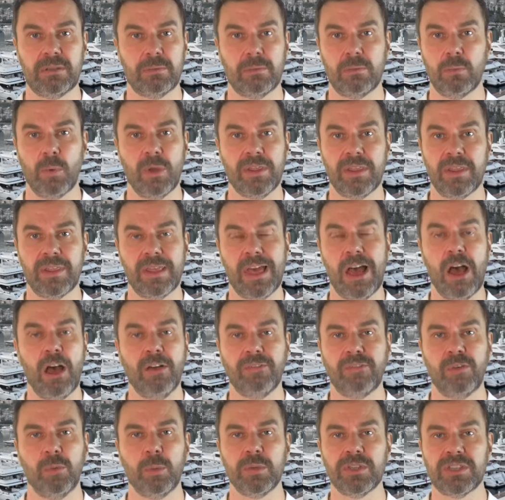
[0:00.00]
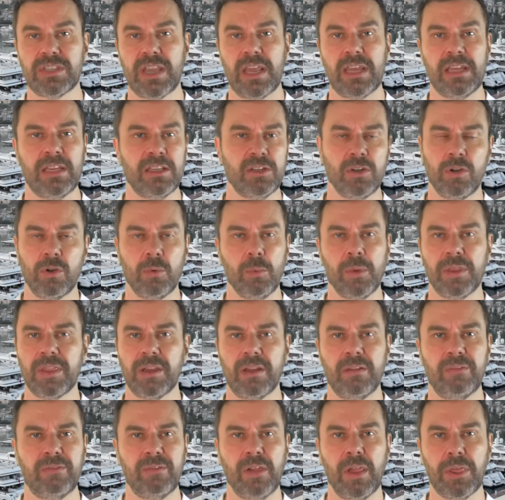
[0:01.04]
offer was taken or whether
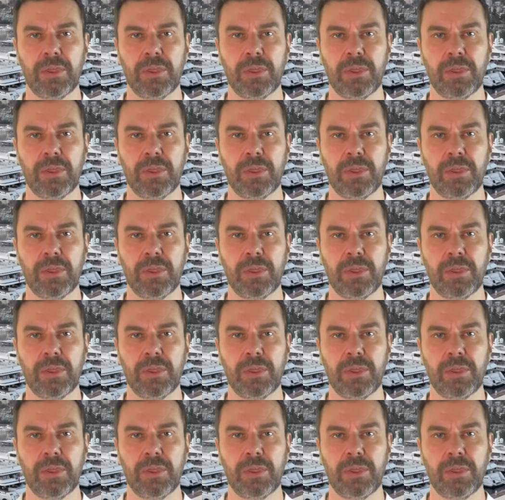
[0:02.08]
it fell